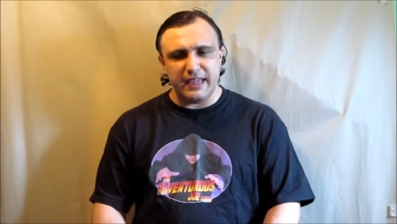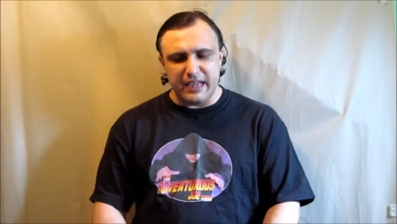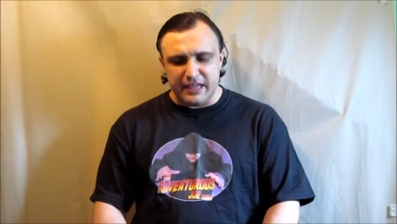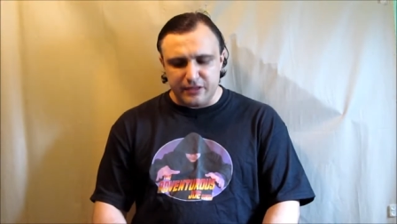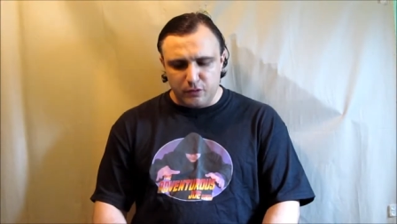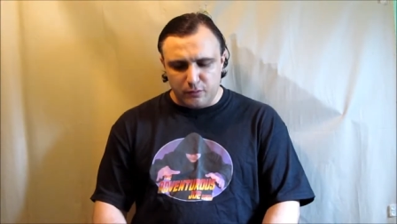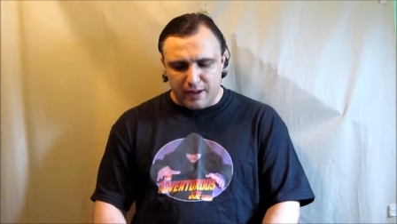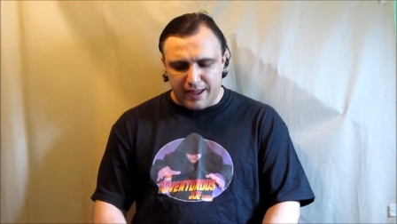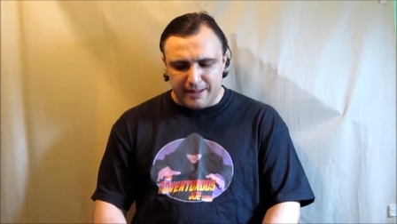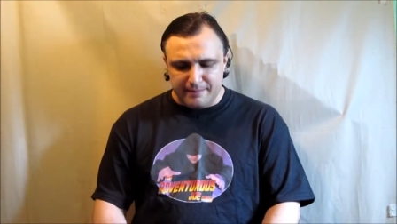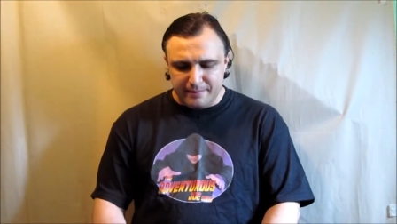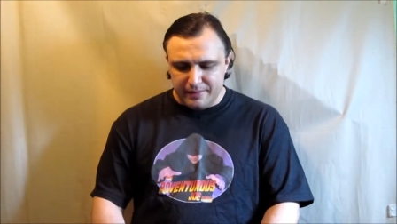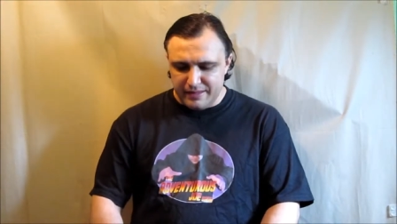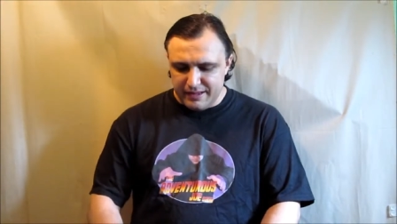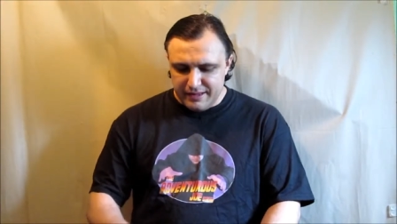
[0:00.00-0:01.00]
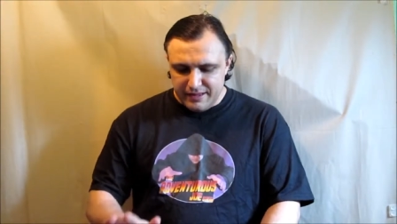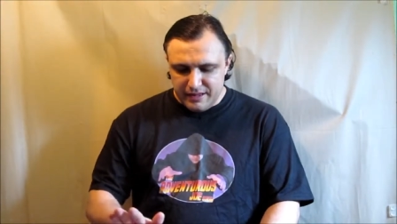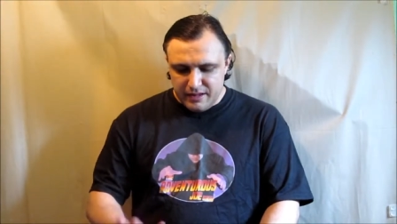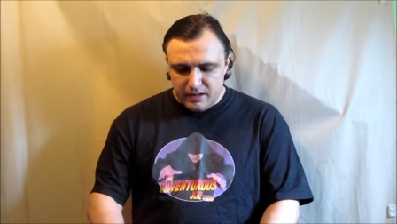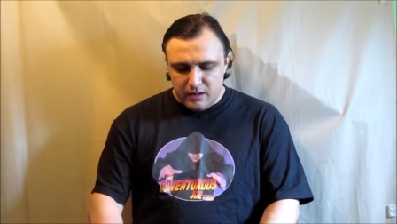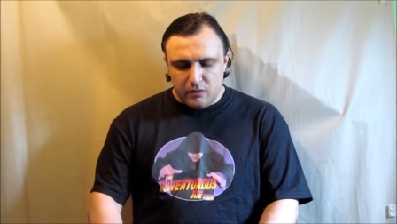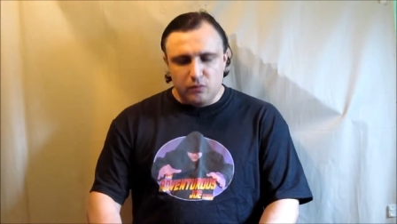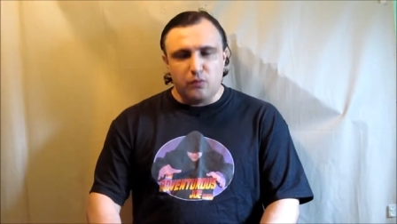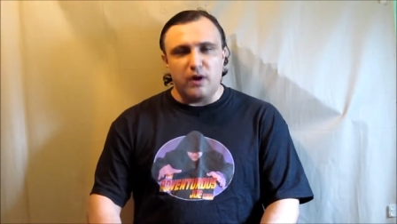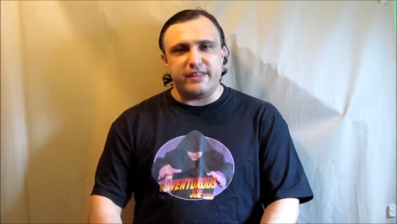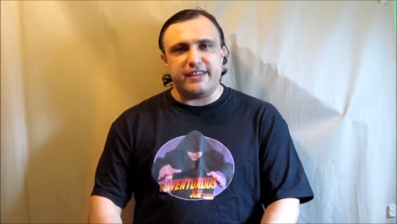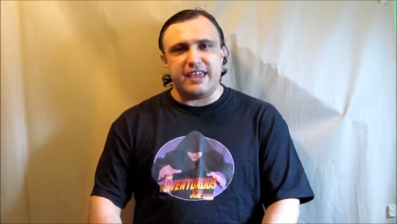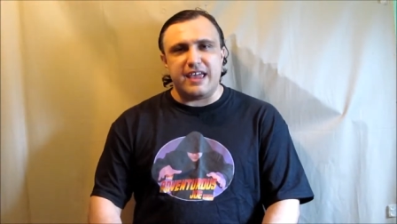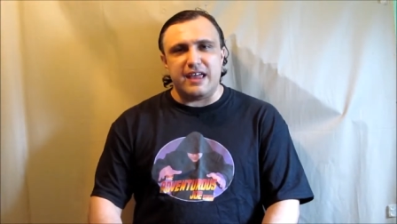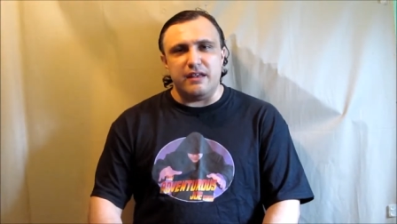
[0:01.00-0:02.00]
Either way,
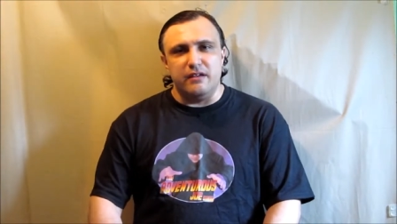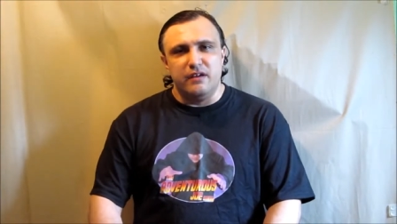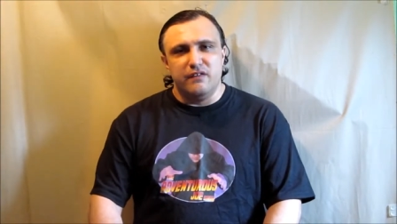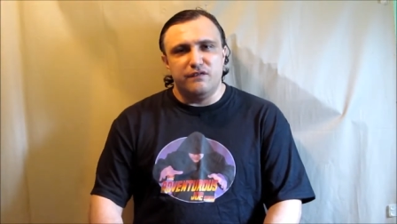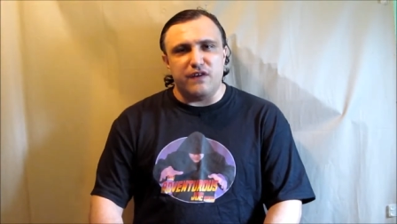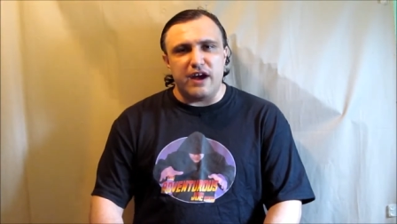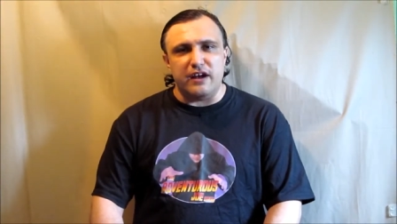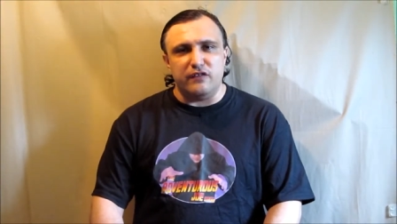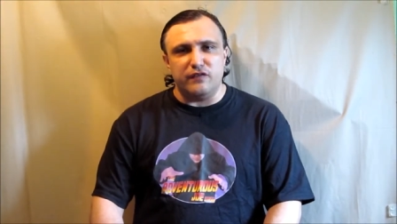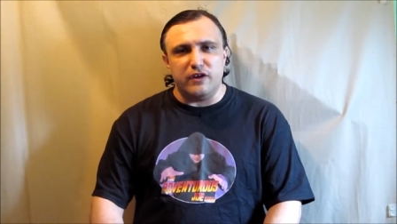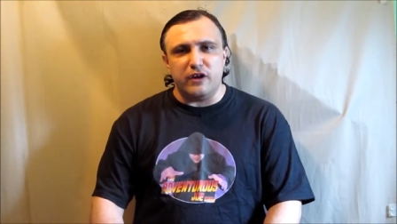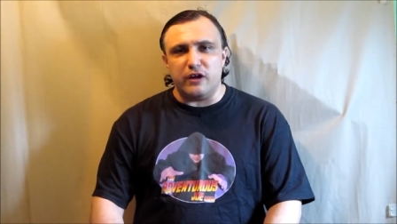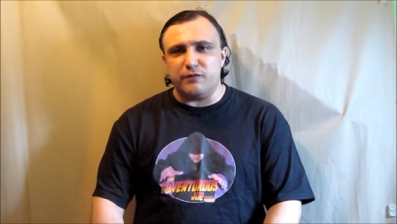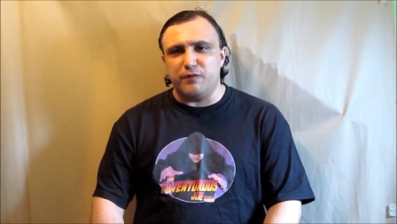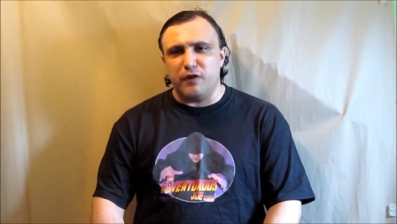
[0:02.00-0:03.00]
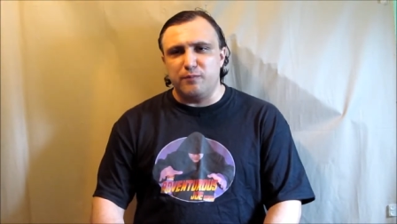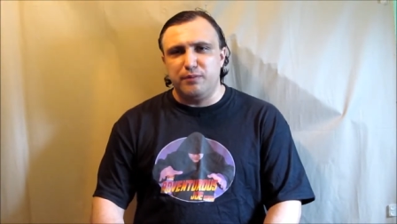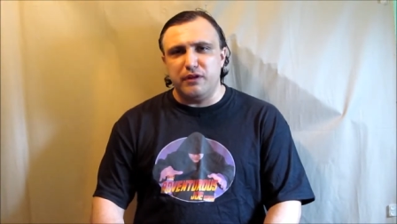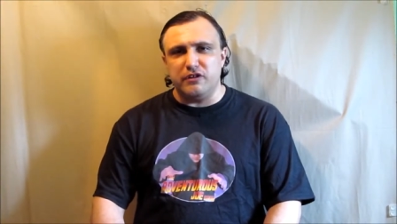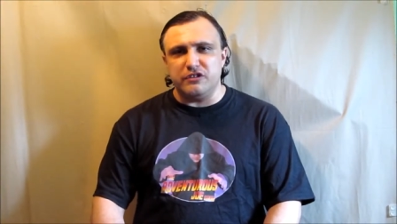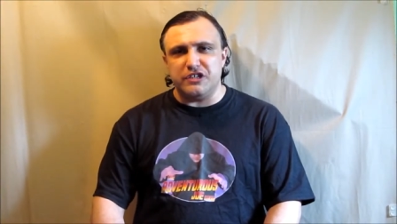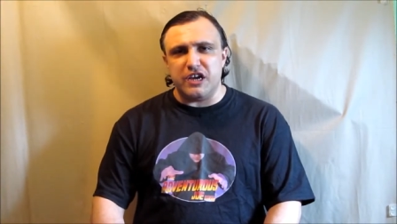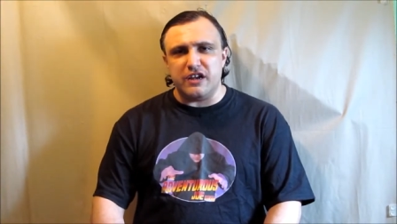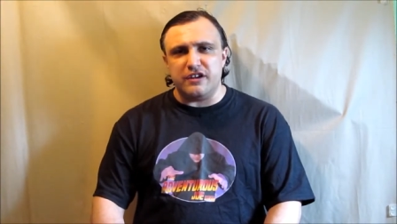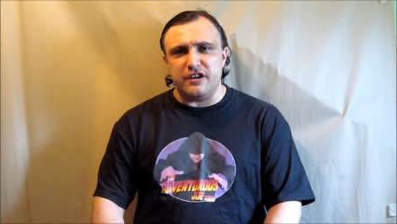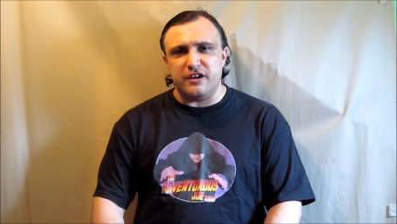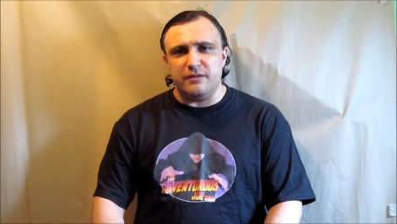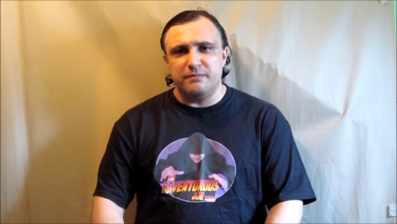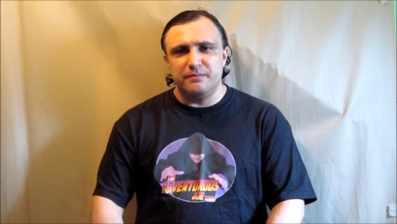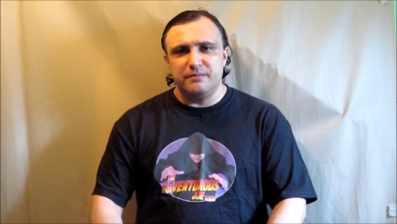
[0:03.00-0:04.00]
once again, final verdict for Blue
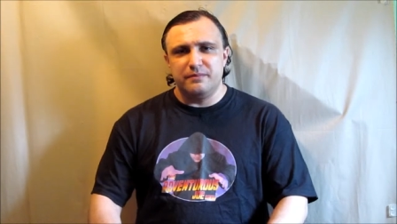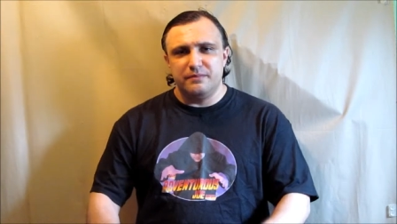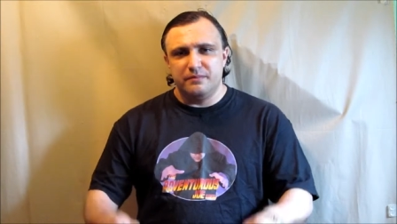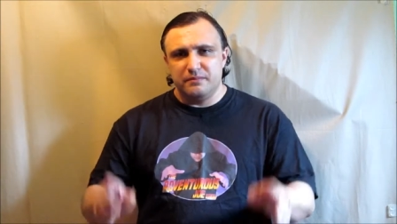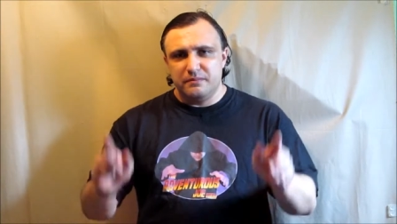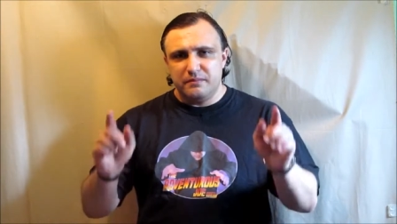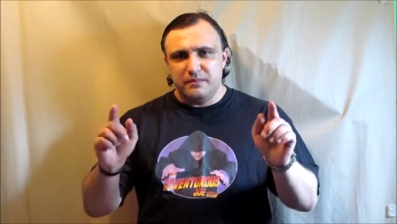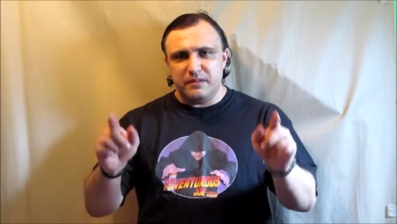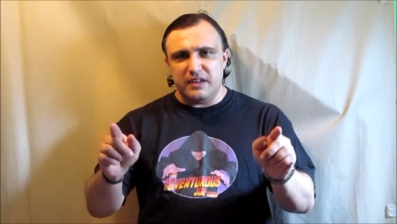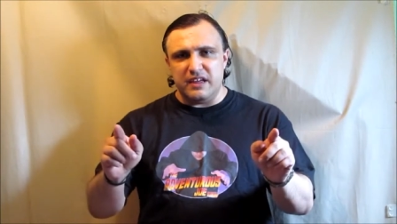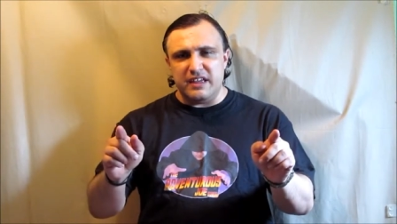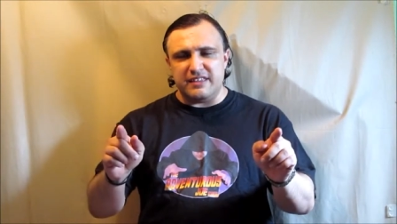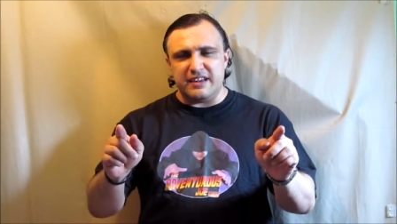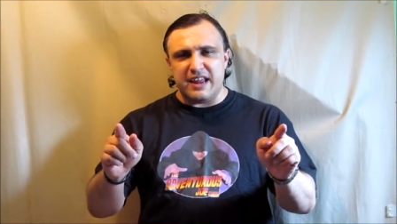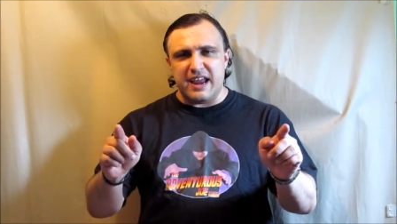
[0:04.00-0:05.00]
Gender, It's an